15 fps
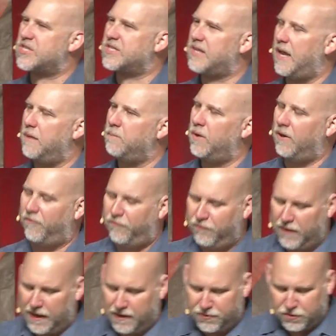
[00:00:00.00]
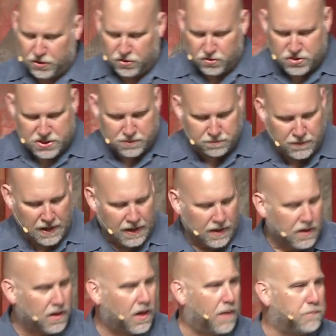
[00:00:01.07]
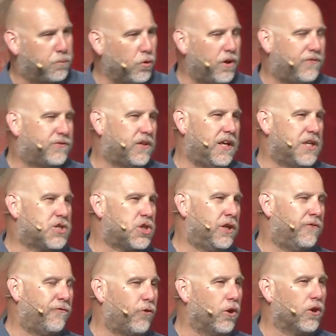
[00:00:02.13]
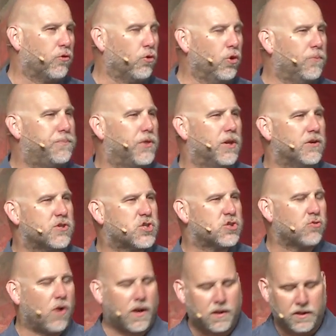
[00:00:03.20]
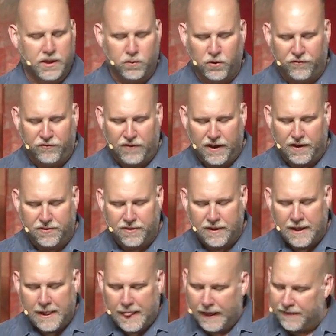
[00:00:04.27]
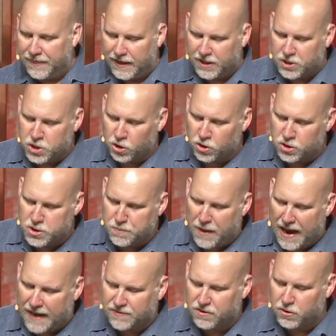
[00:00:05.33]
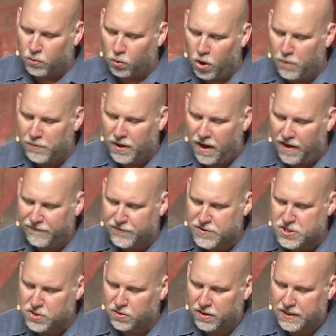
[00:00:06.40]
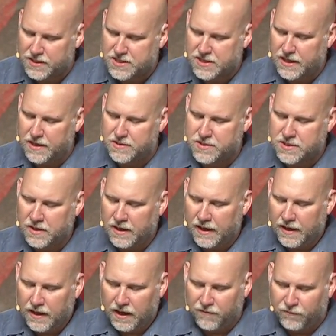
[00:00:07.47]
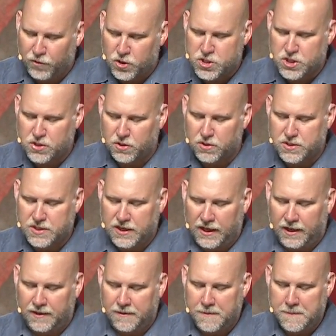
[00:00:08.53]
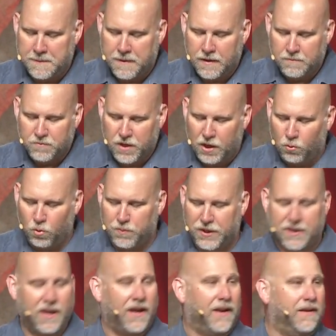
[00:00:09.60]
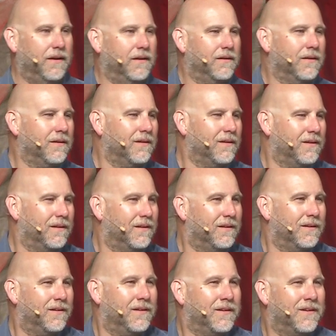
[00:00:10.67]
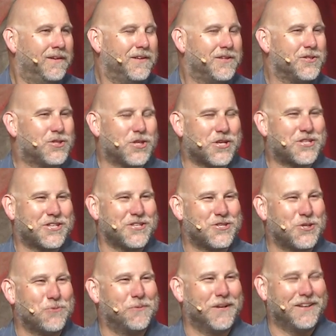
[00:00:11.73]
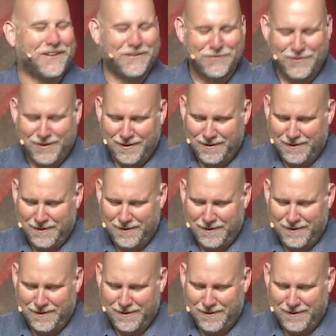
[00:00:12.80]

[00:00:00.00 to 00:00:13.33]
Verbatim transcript: statement of faith to do a brief teaching for a group that are struggling with faith. And then he turns back to the Roman officer and he says in verse 13, it will be done just as you believed.